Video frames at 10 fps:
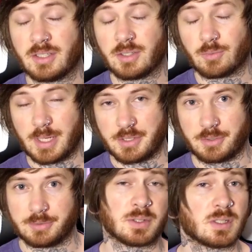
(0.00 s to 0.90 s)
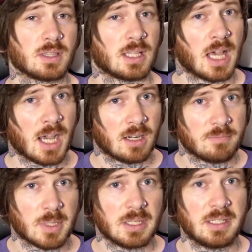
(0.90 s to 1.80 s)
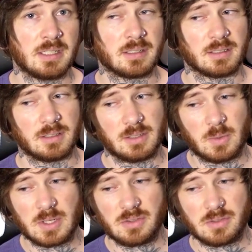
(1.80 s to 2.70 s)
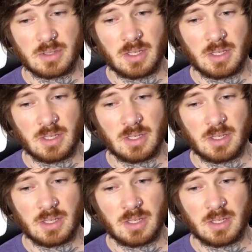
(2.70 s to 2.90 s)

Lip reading: racial. There's a lot of money in the North,